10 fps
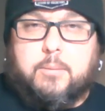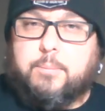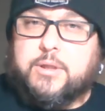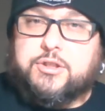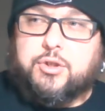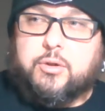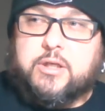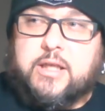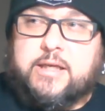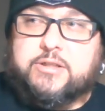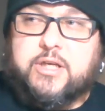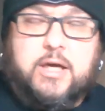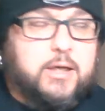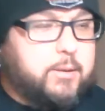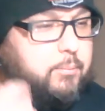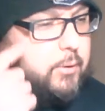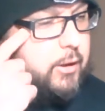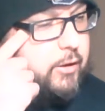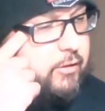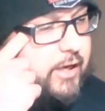But during that time,
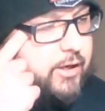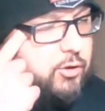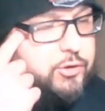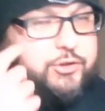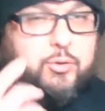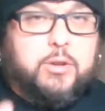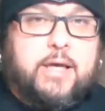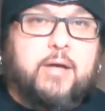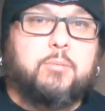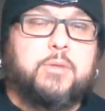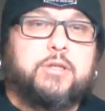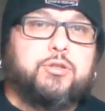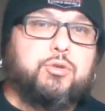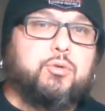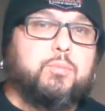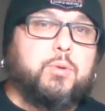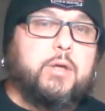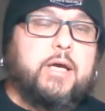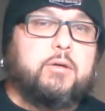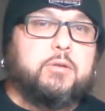that also allowed me to
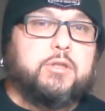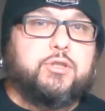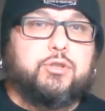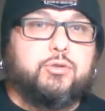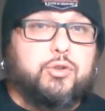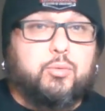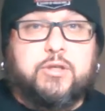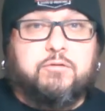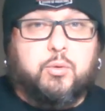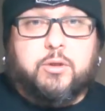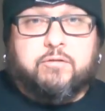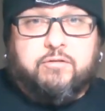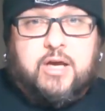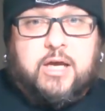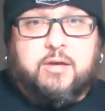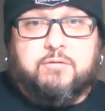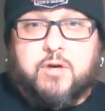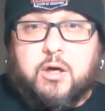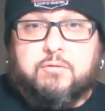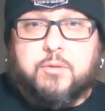put out issues 3, 4, and 5
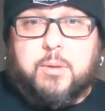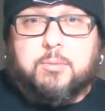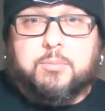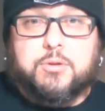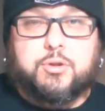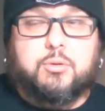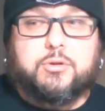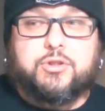of the Bubba Patrol.